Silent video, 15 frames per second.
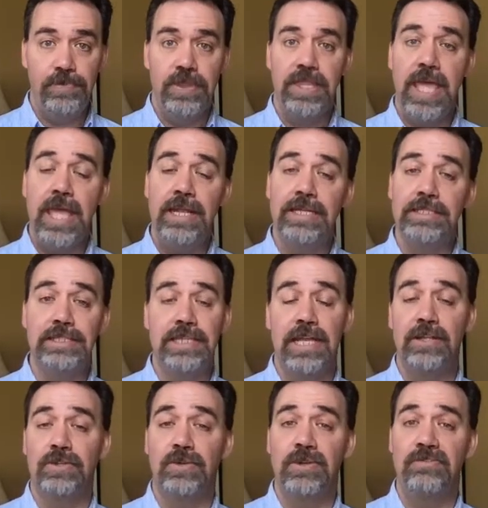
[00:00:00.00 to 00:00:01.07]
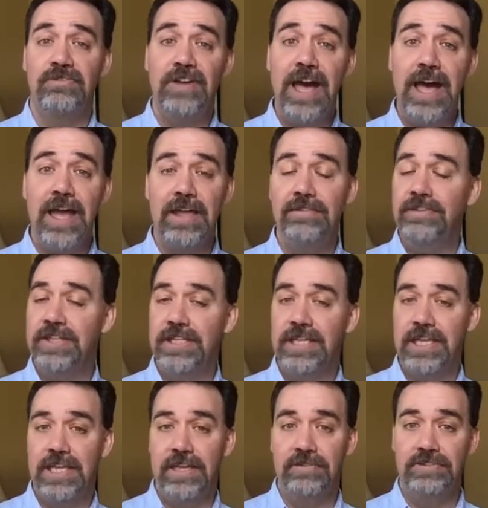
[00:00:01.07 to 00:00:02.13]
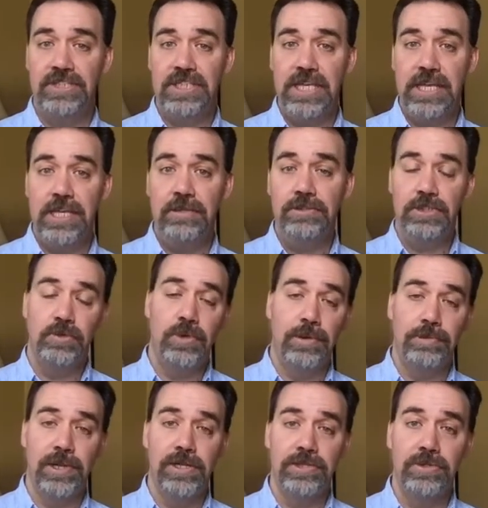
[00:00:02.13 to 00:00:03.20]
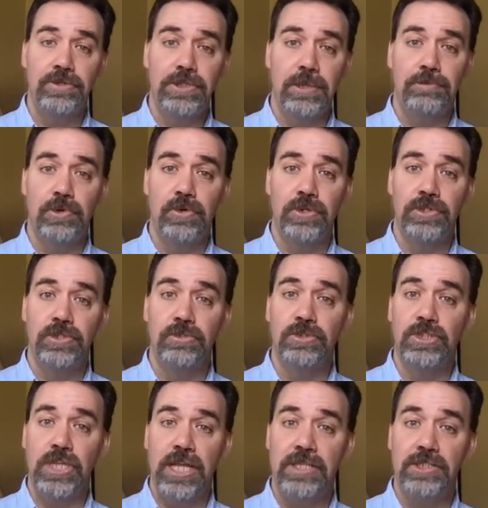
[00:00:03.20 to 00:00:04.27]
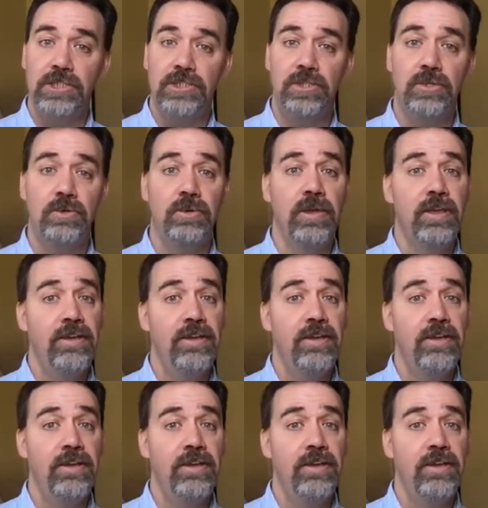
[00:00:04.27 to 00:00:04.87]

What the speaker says: that is scale degree 5 in the key of C, so what I'm going to do is I'm going to change it to